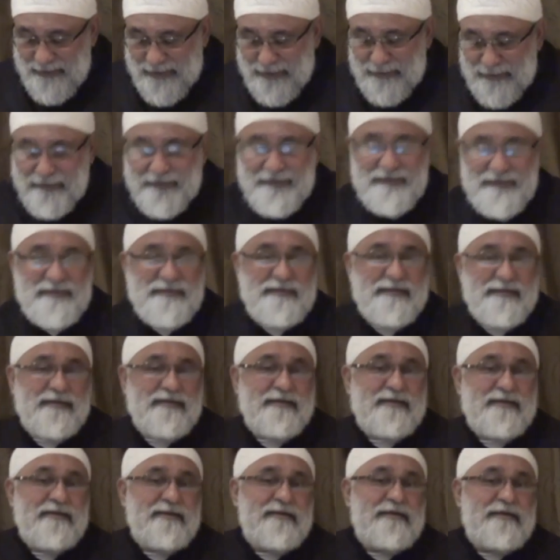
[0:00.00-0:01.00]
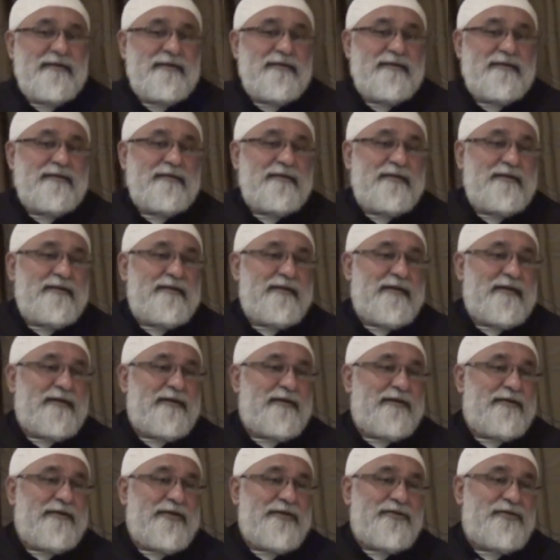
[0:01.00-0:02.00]
And this is the
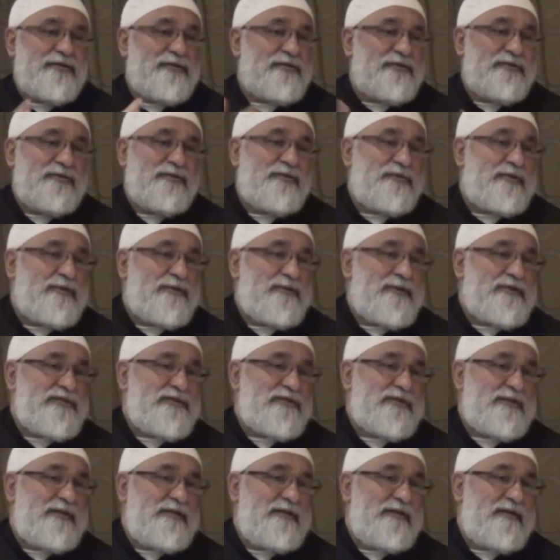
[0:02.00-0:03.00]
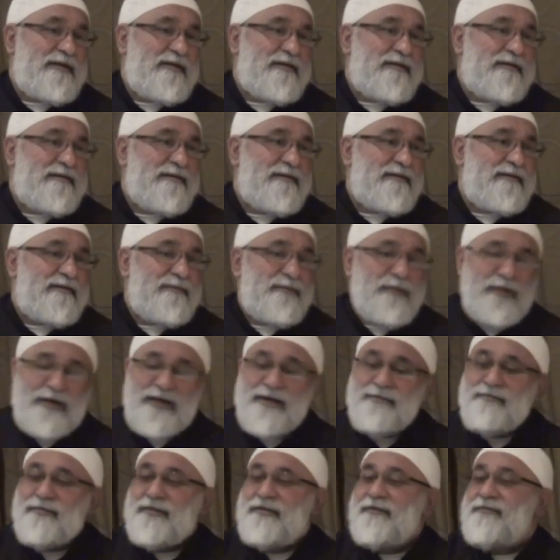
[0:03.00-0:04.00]
declaration through the Wasiyyah.
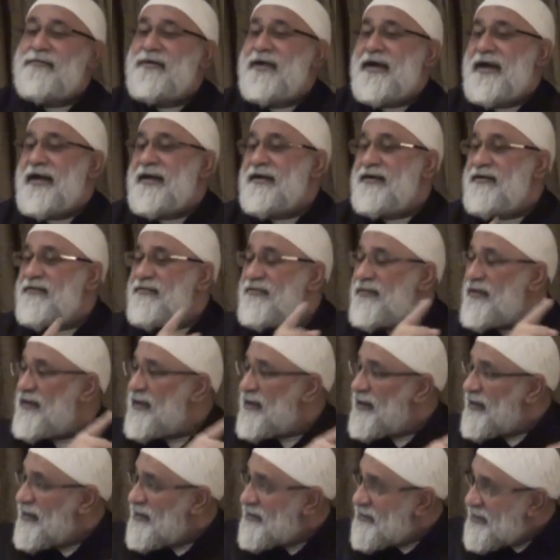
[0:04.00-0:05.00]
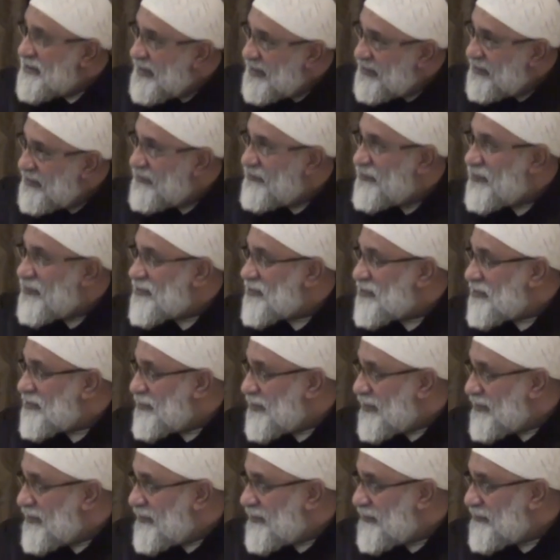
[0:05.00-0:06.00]
Muhammad ibn Hanafiya, his other foster
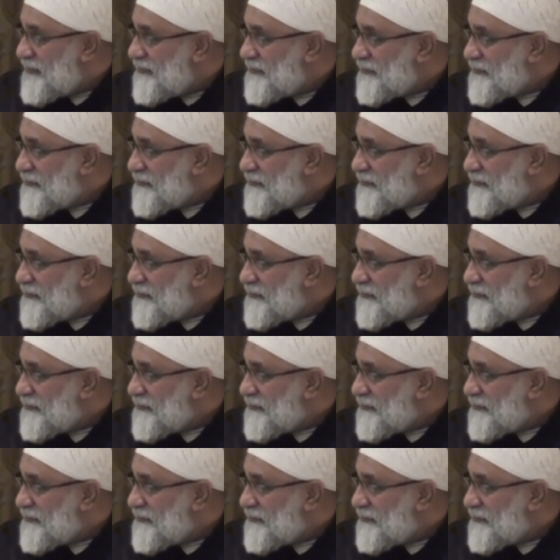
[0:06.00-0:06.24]
brother,